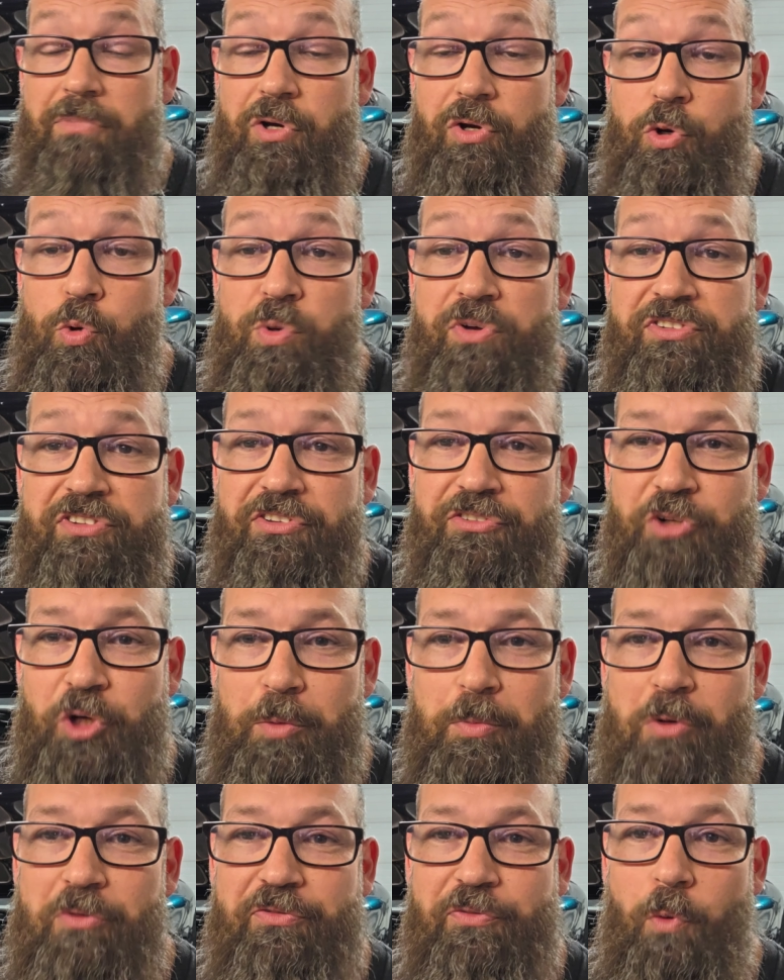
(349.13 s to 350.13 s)
who is this
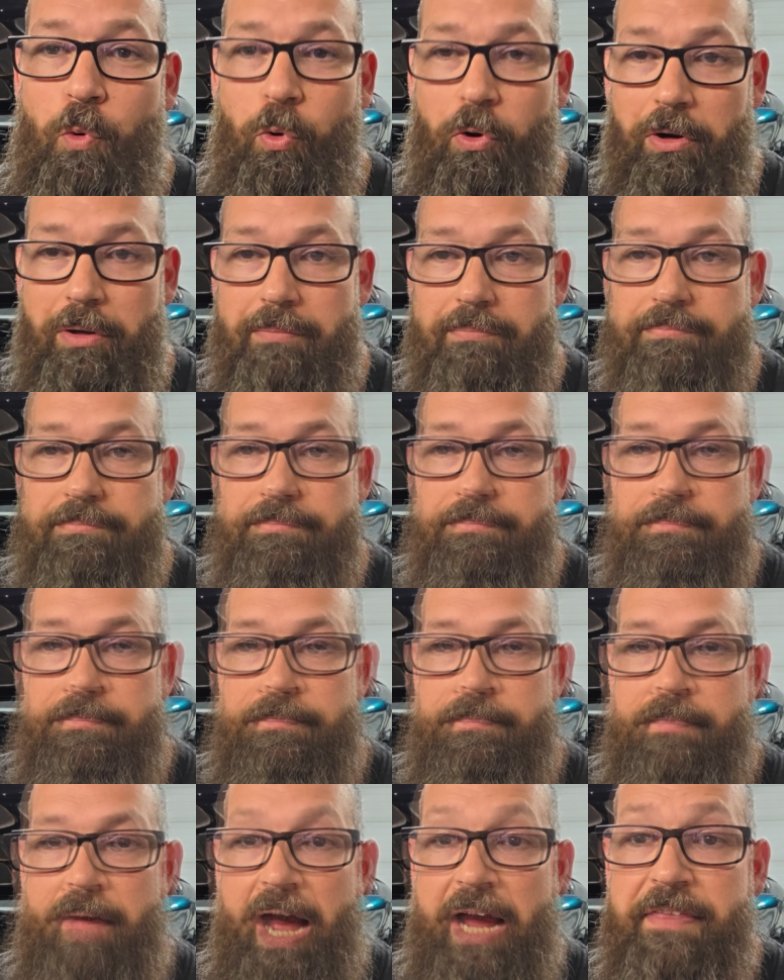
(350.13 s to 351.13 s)
turbo for?
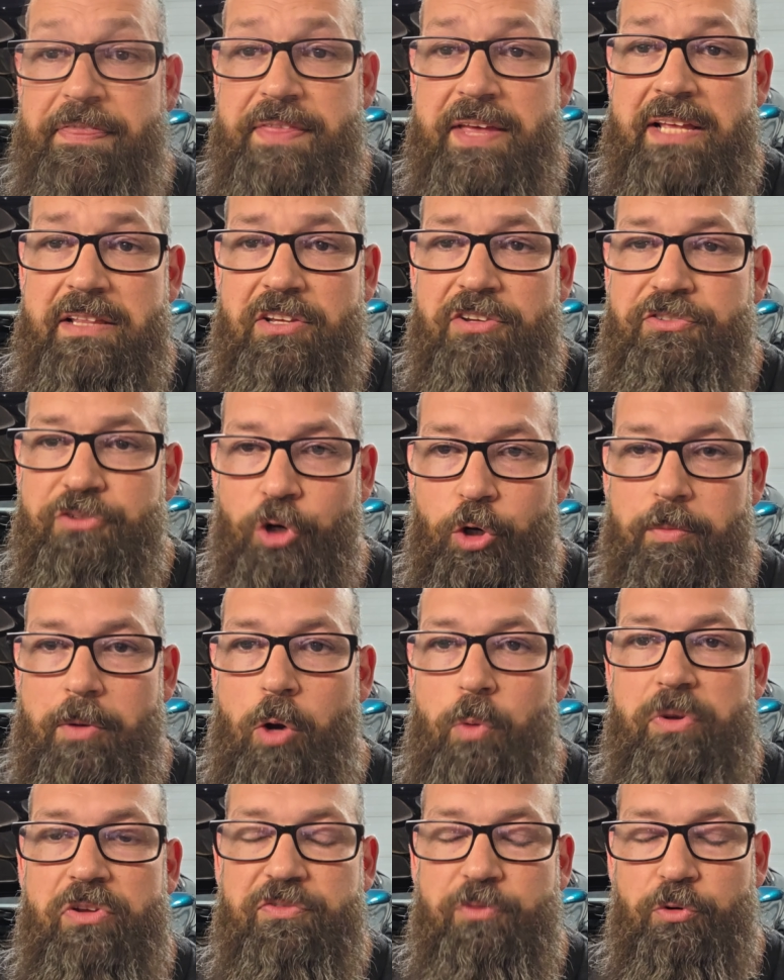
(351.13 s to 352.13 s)
I think this
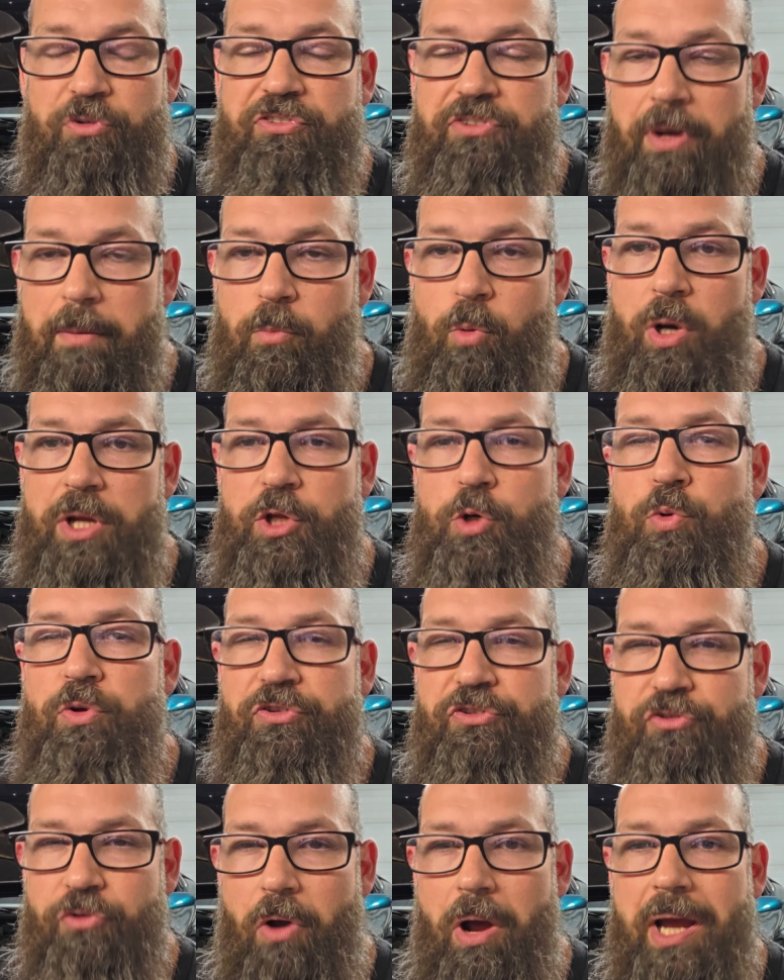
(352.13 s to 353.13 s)
turbo is for someone who
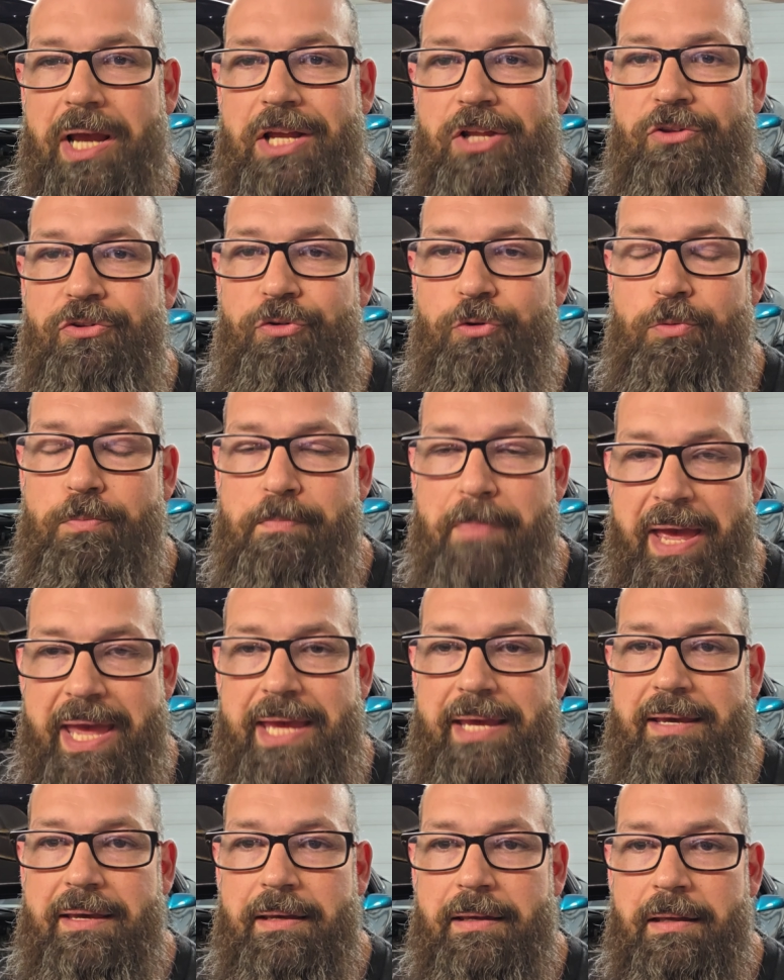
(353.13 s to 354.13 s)
is trying to
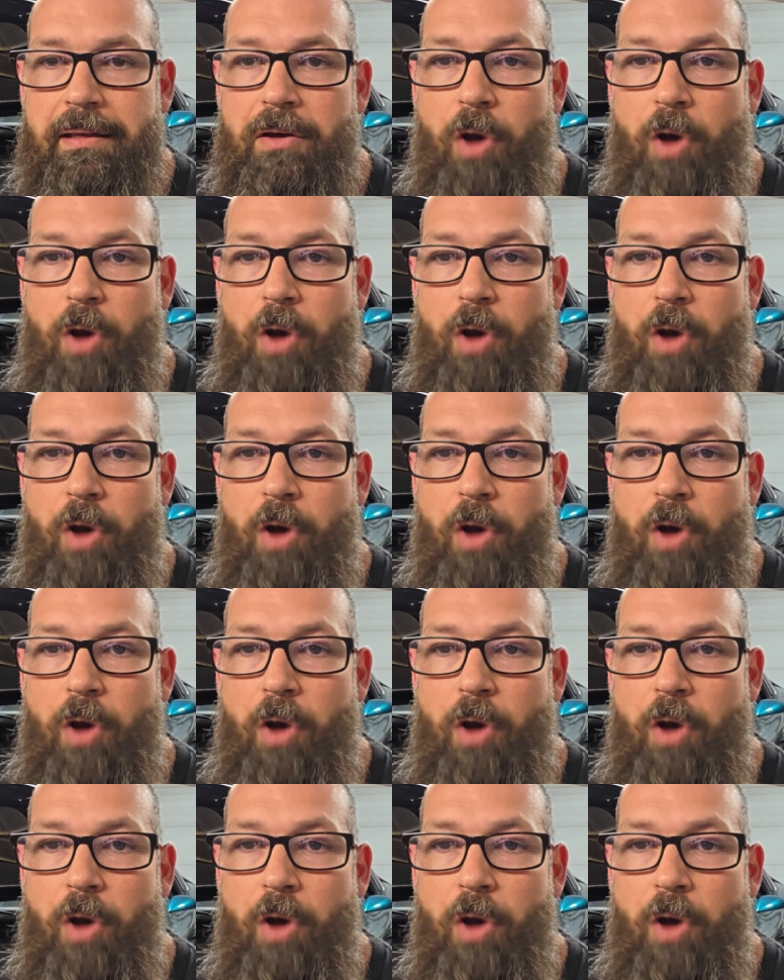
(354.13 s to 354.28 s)
make